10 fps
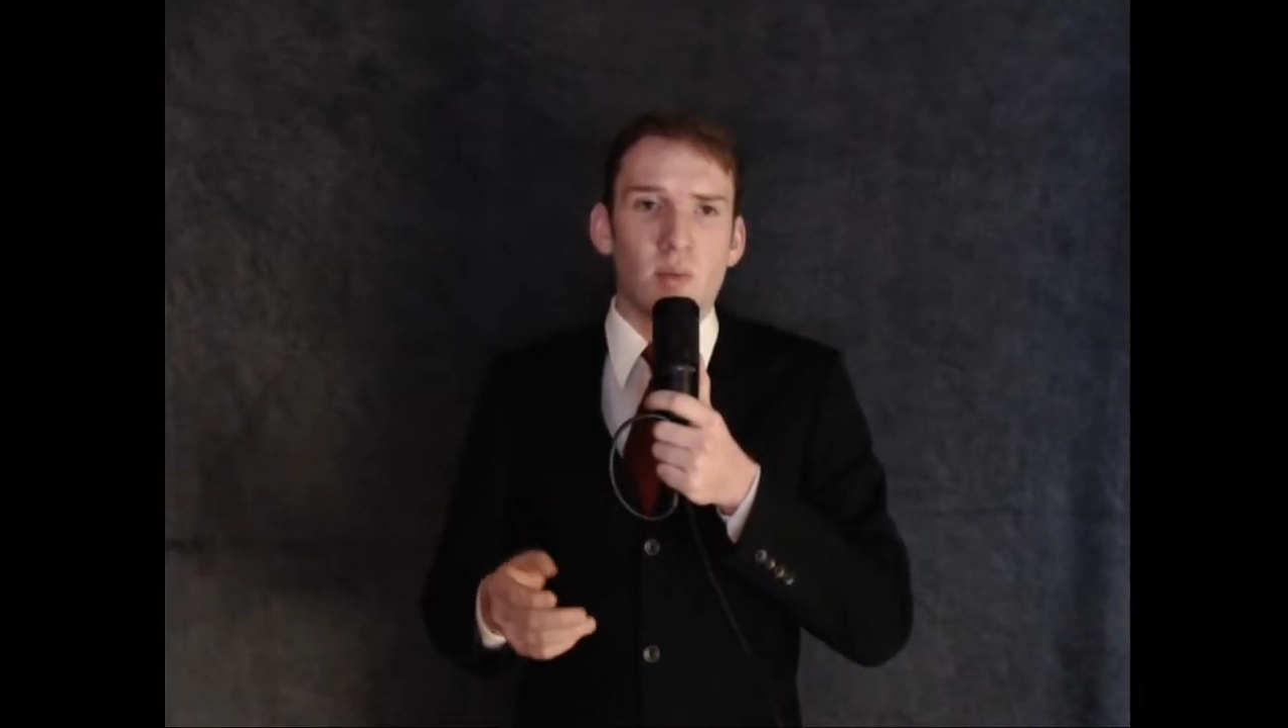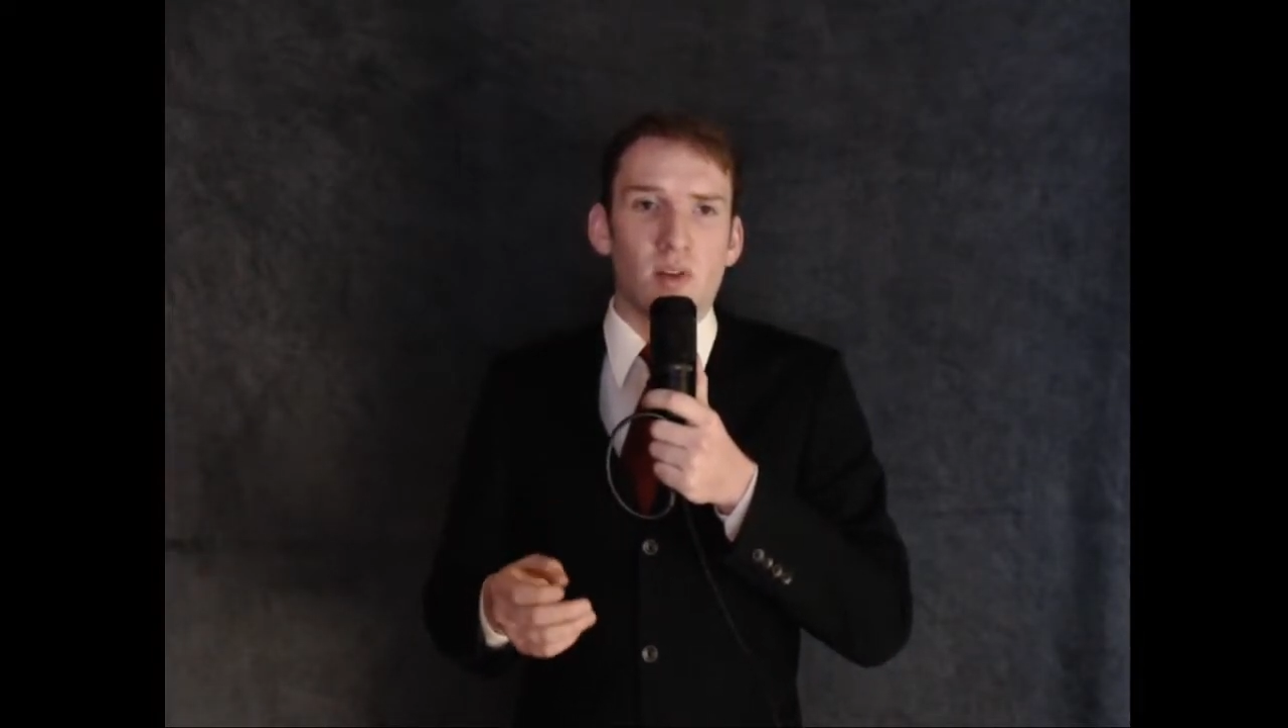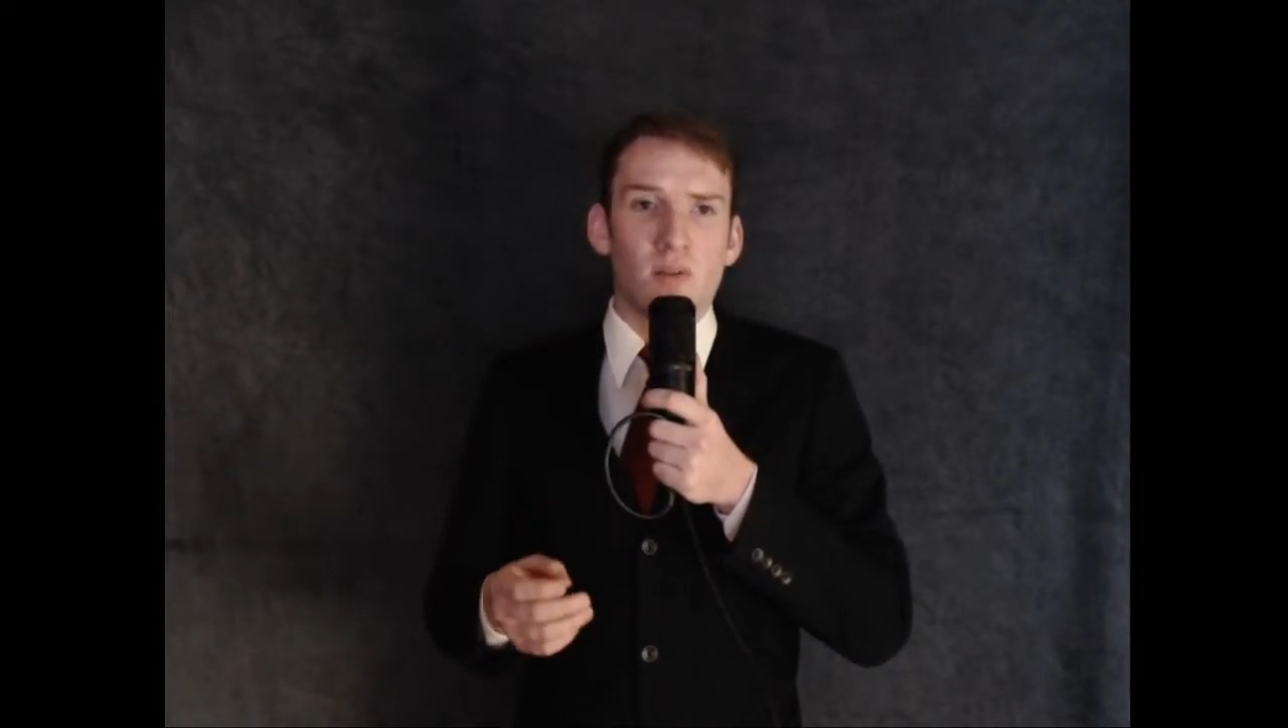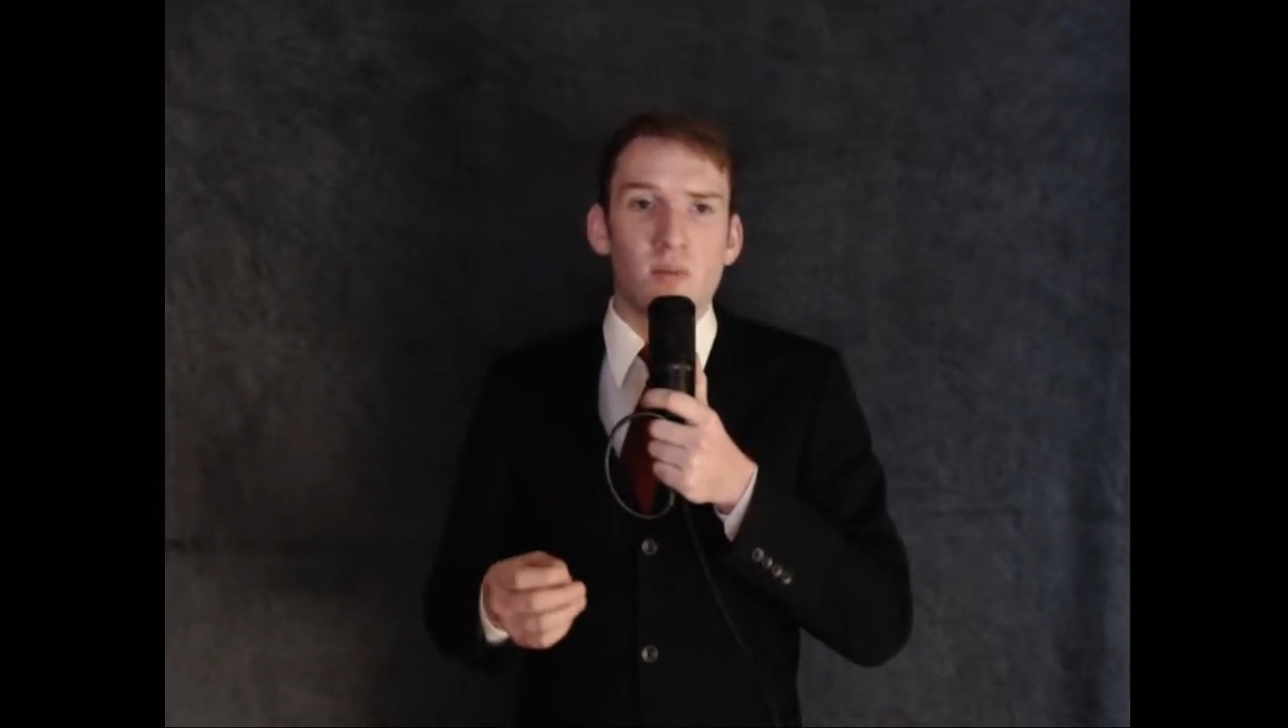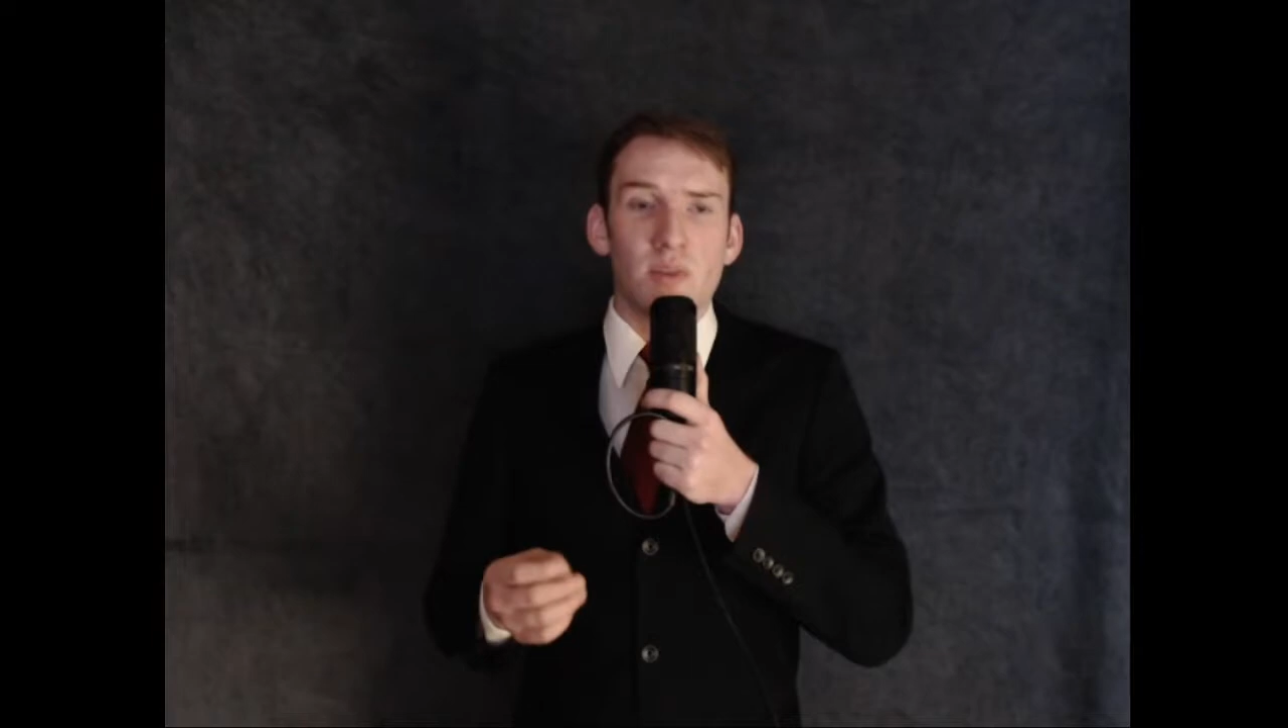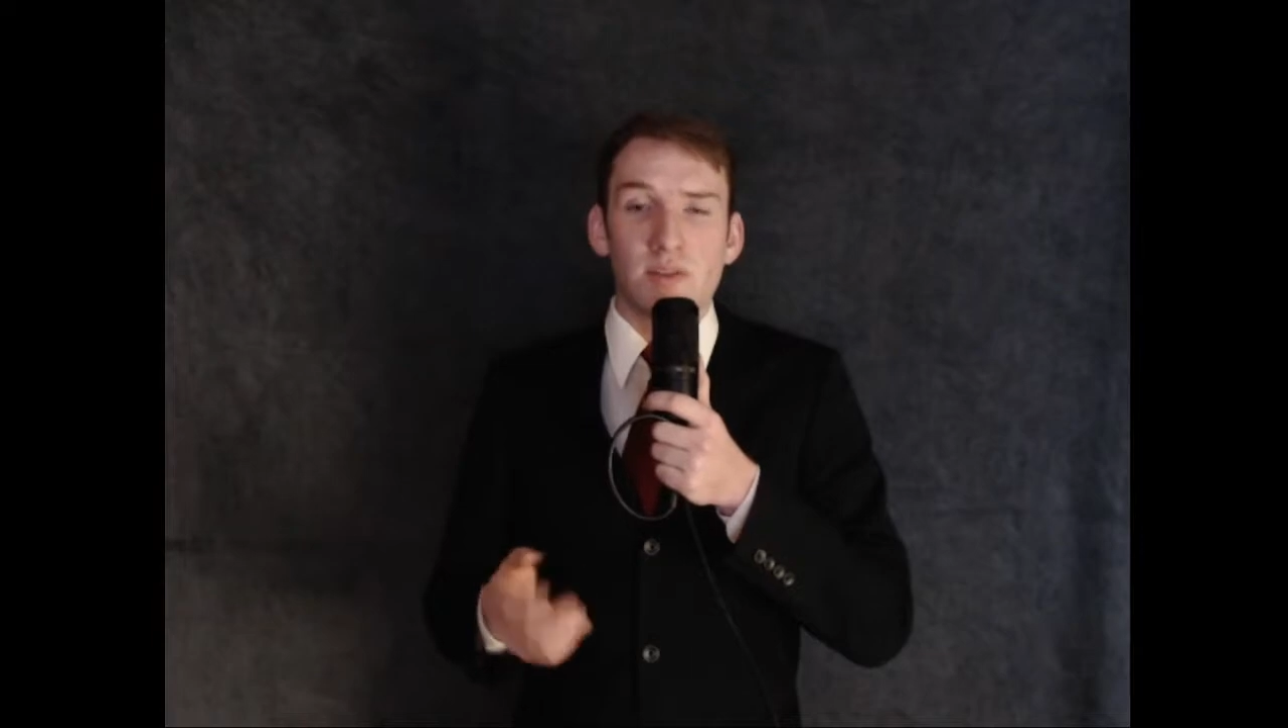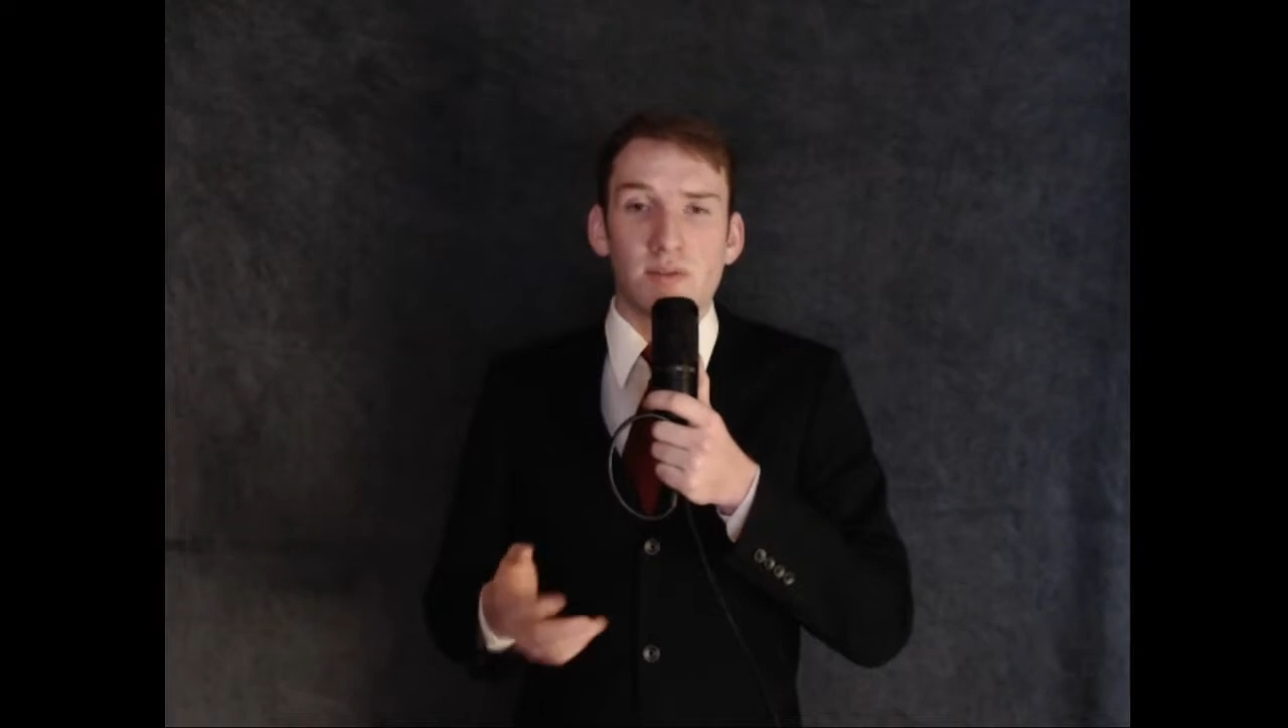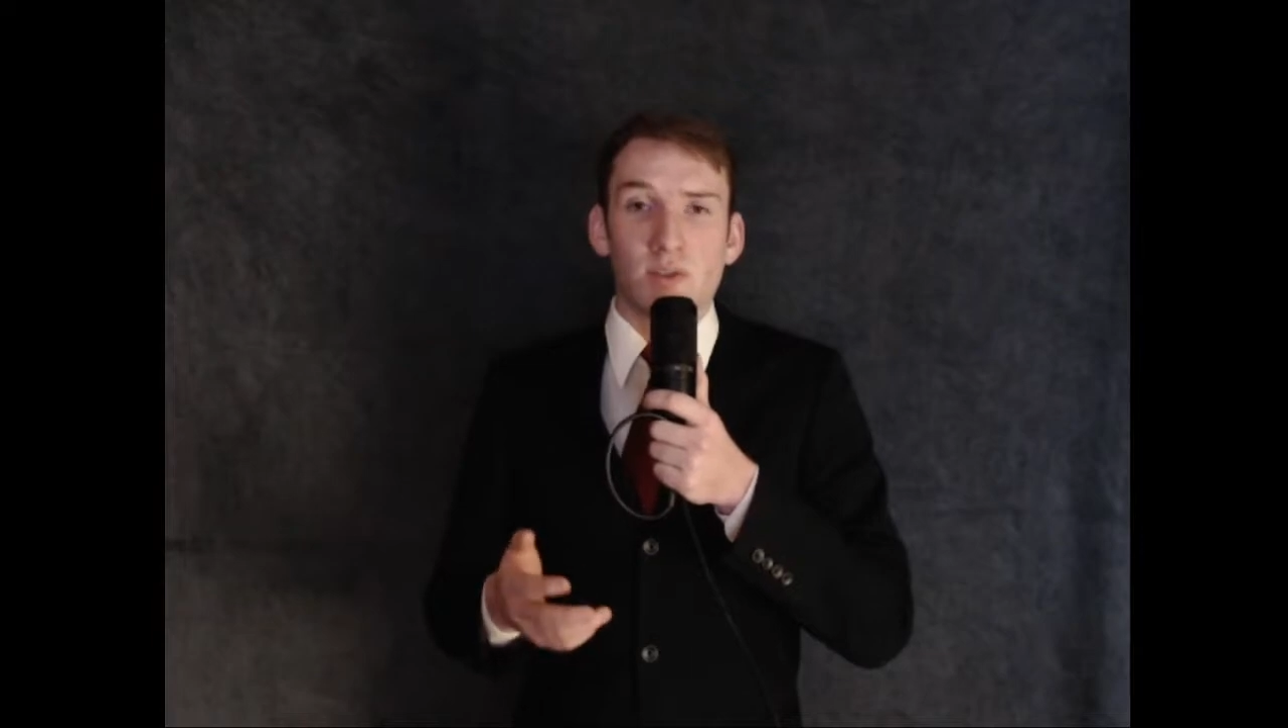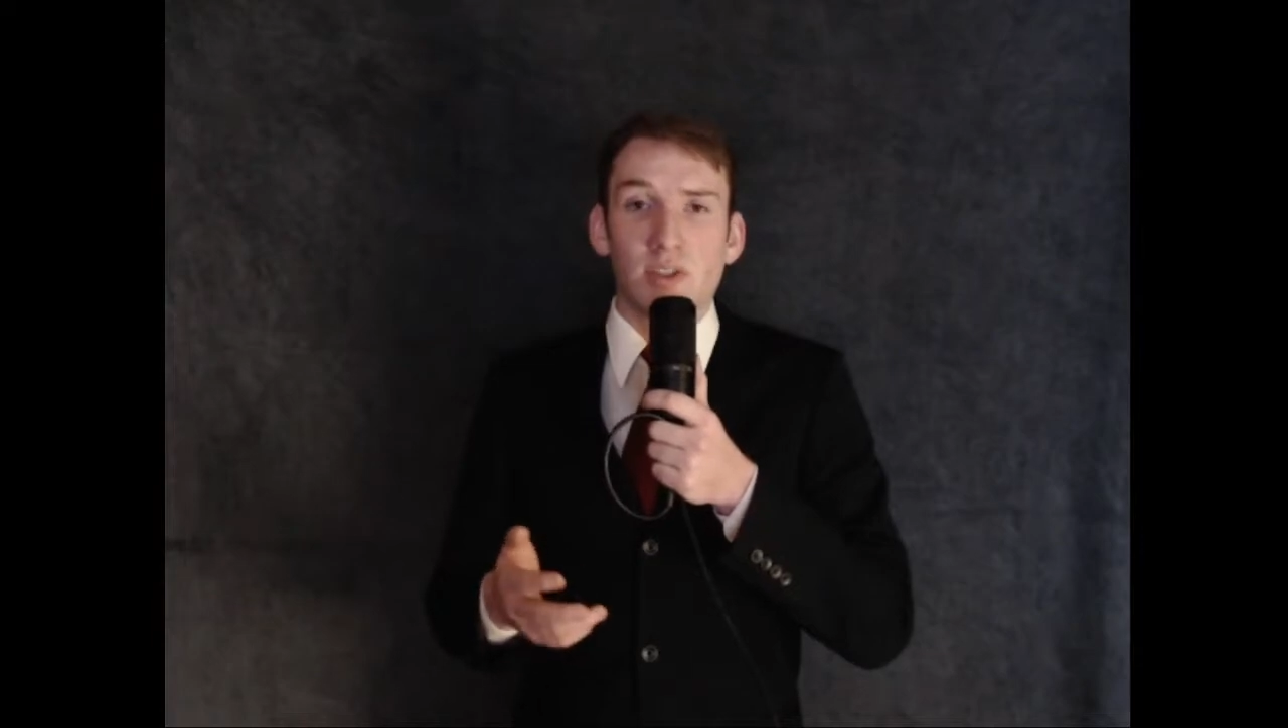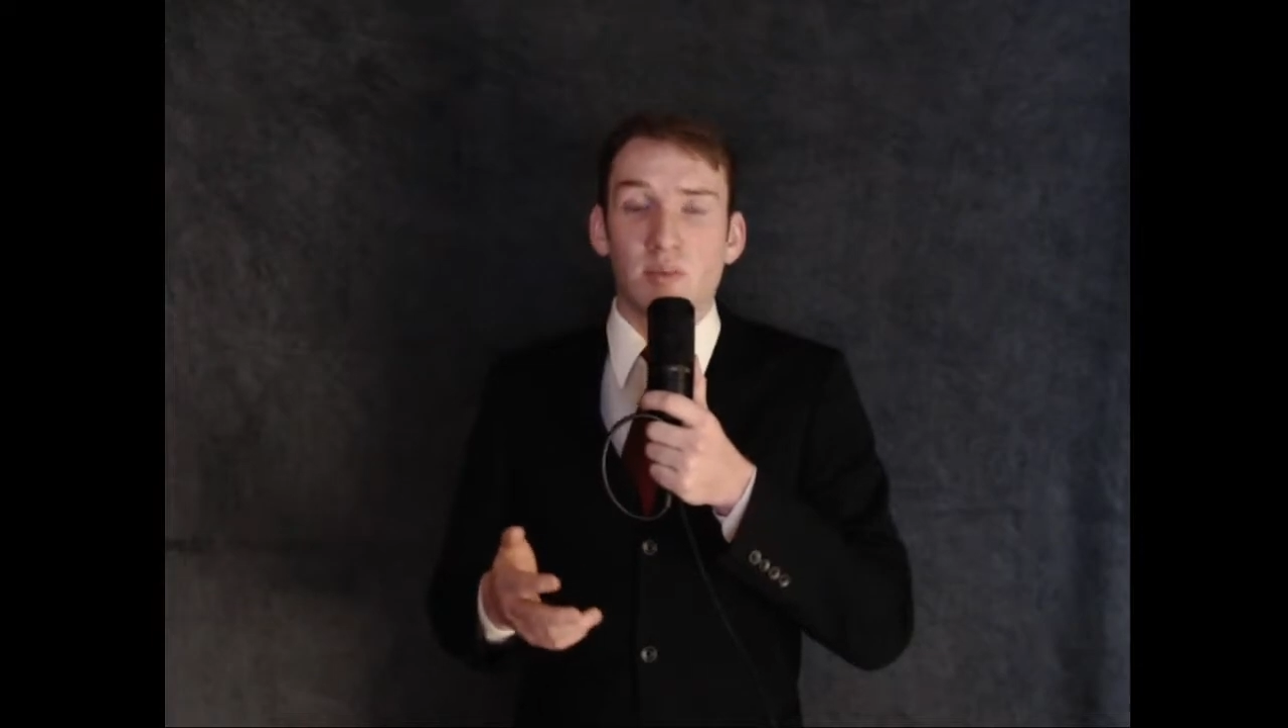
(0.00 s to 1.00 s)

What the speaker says: of misfolded